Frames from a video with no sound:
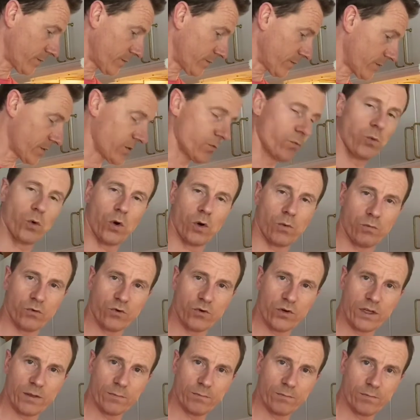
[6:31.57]
the warm
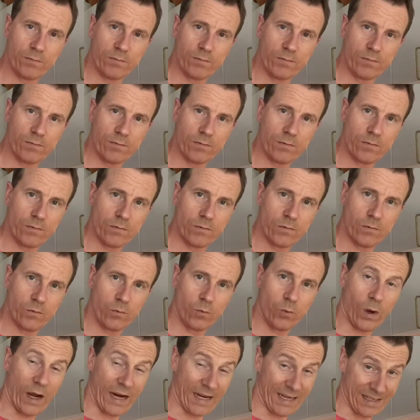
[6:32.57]
cream,
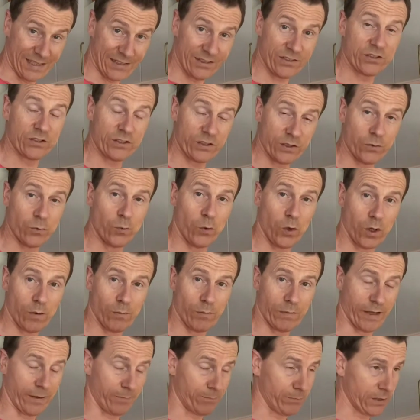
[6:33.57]
while it's still warm.
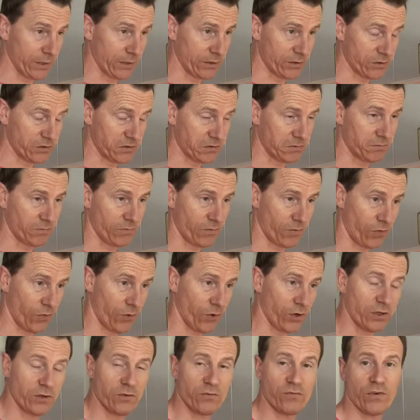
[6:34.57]
That means
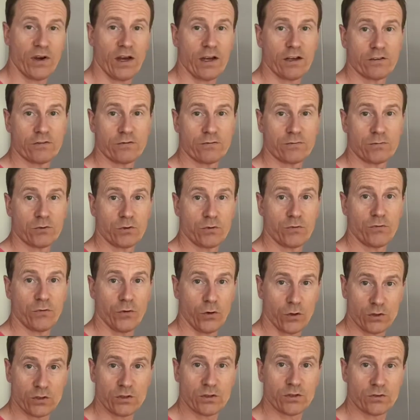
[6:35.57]
35 to
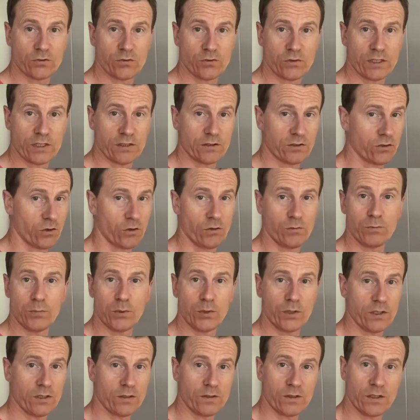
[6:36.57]
40 degrees. Don't put
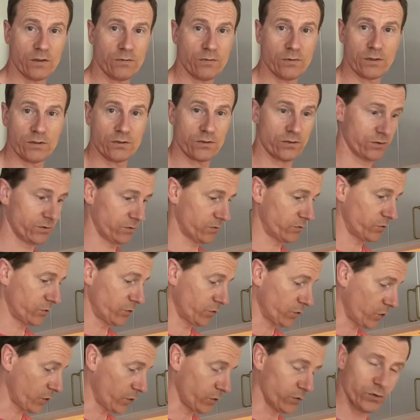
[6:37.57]
it if it's too
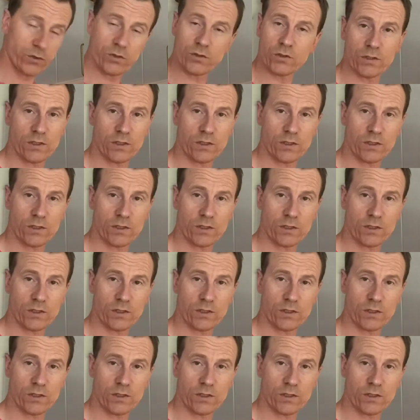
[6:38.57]
cold.